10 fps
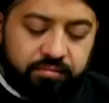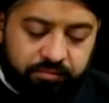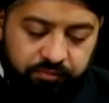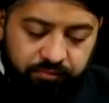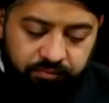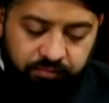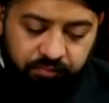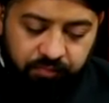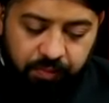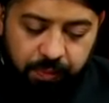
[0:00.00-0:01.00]

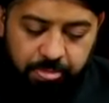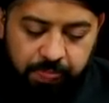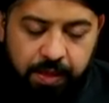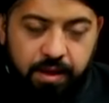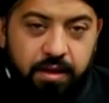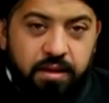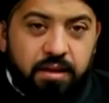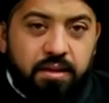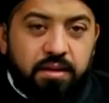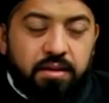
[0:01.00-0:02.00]
Nothing is said.